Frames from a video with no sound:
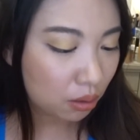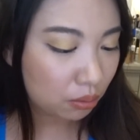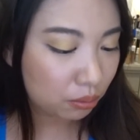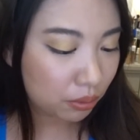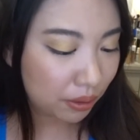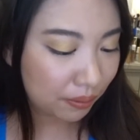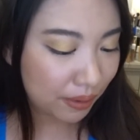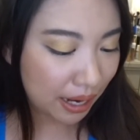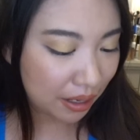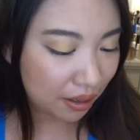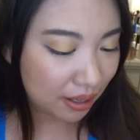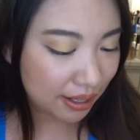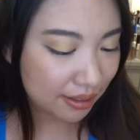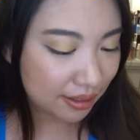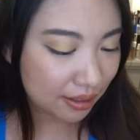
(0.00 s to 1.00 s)

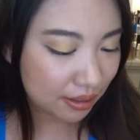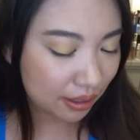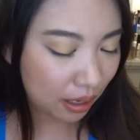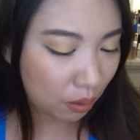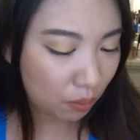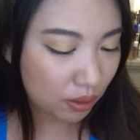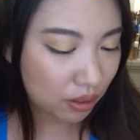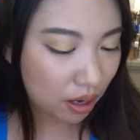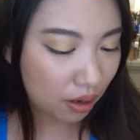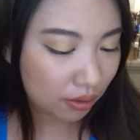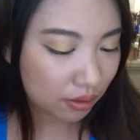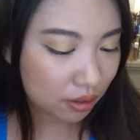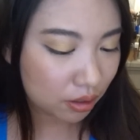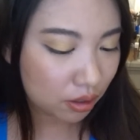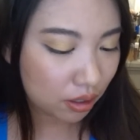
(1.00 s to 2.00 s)
revitalizing skin with
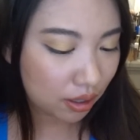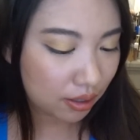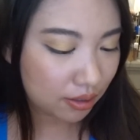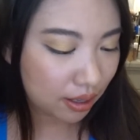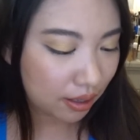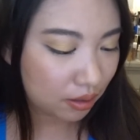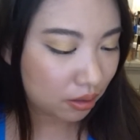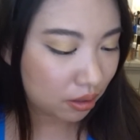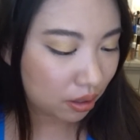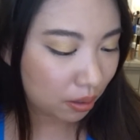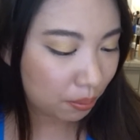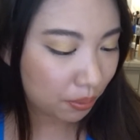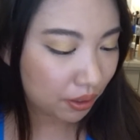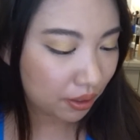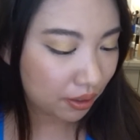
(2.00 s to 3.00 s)
oxygen as it deep